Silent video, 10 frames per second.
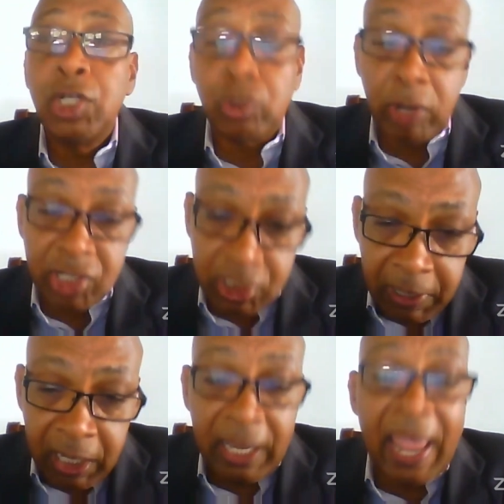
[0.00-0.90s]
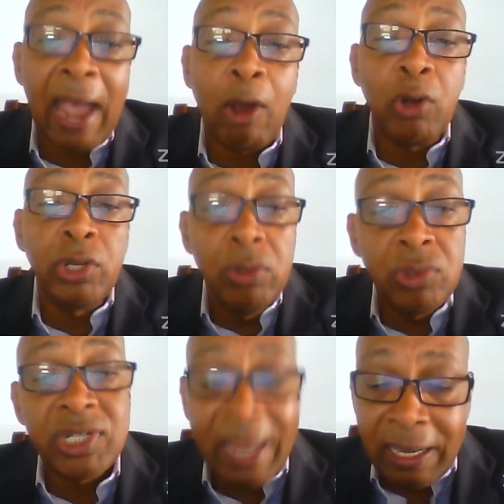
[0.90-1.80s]
trust me, they are going to
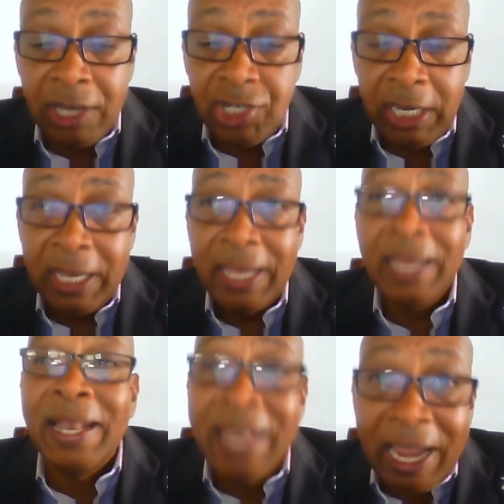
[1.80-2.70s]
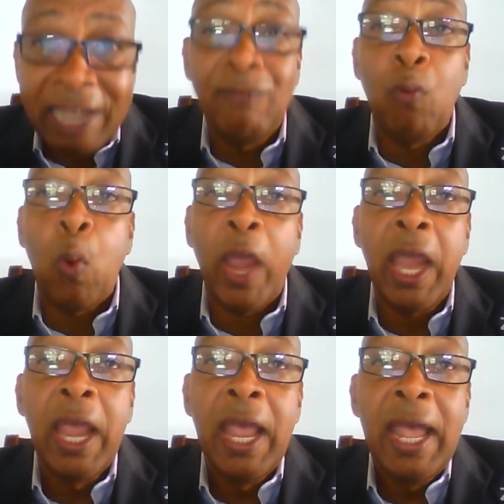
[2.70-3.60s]
use their energy in a negative
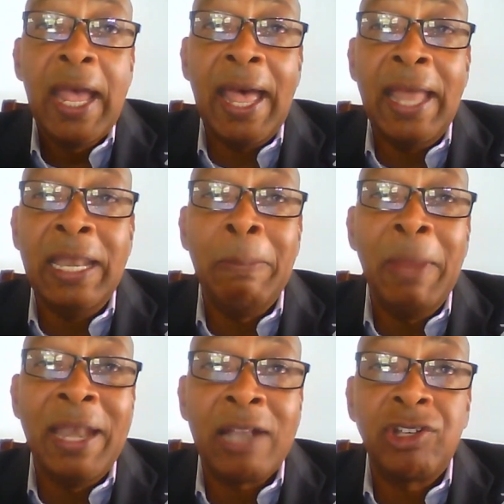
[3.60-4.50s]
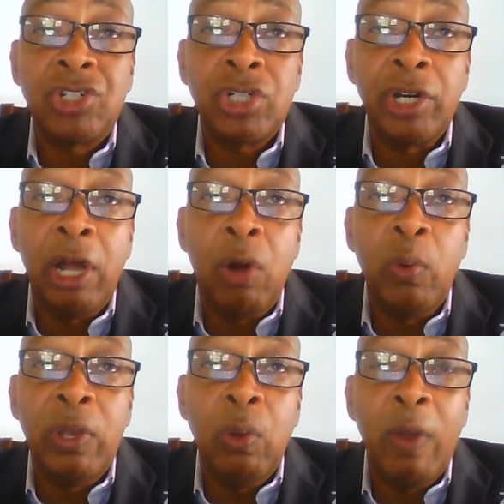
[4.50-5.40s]
way, and it may not turn
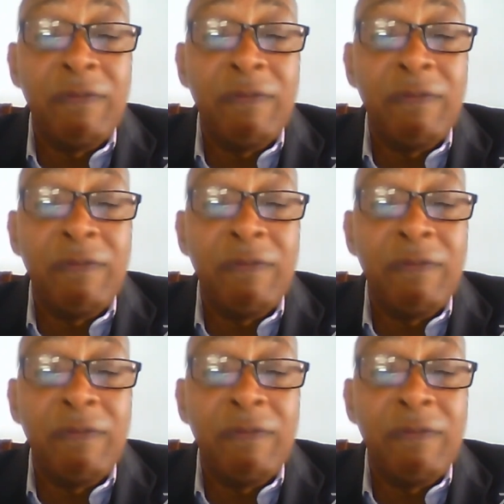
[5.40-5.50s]
out the way,